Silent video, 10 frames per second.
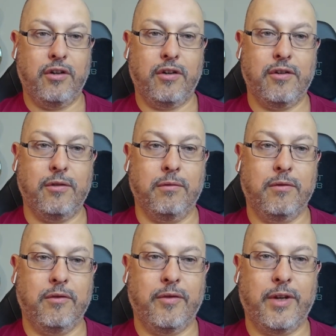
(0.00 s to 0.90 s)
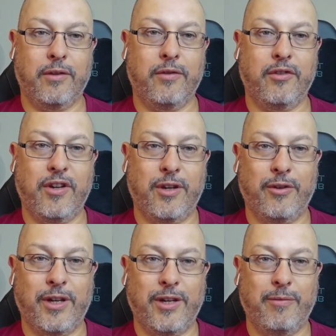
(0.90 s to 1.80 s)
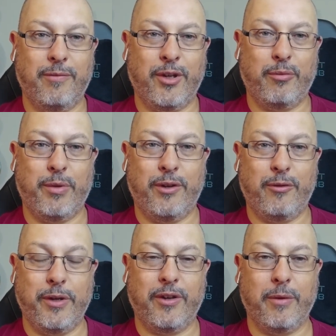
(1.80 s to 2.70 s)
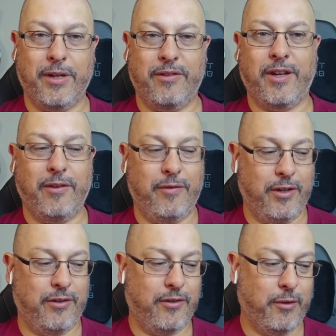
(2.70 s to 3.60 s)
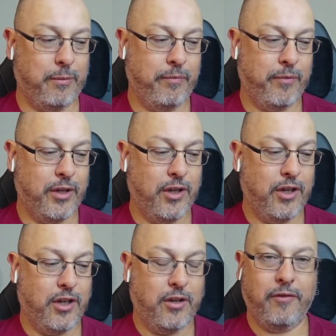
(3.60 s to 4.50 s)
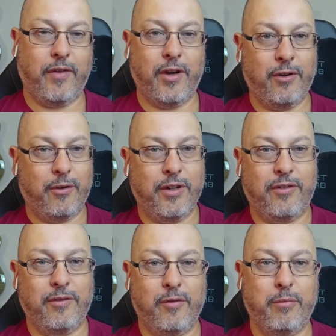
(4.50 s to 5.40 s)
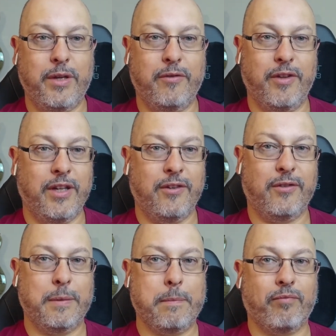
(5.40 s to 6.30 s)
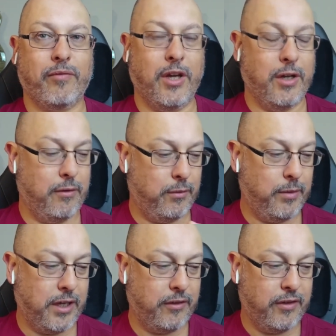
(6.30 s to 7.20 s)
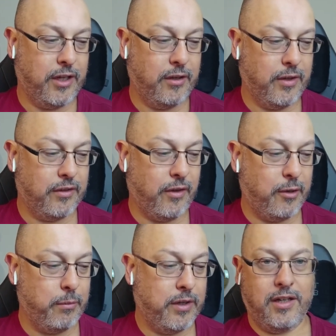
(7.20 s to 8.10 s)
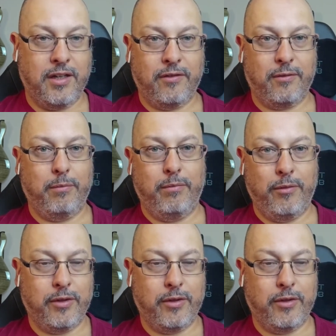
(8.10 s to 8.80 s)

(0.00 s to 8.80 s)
Cool. Thanks for sharing all that experience becoming a tech advisor, Tom. Final question from me for this, because we're getting to the end of our time, is you're